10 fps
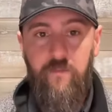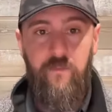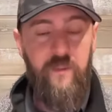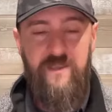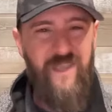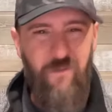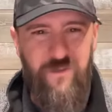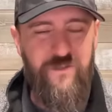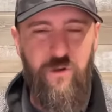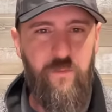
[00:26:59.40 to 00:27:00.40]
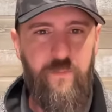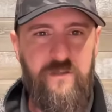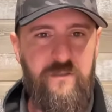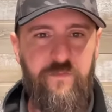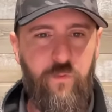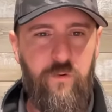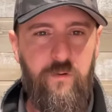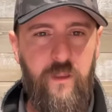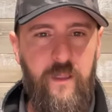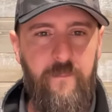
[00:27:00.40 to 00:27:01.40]
is that what you started business for?
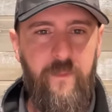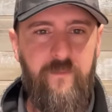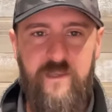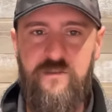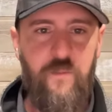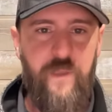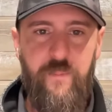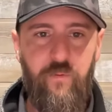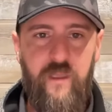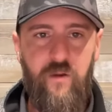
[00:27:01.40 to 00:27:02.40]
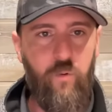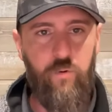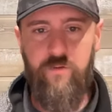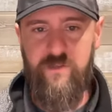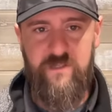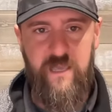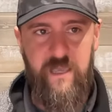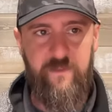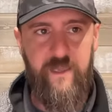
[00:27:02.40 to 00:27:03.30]
These are the people that order the steak,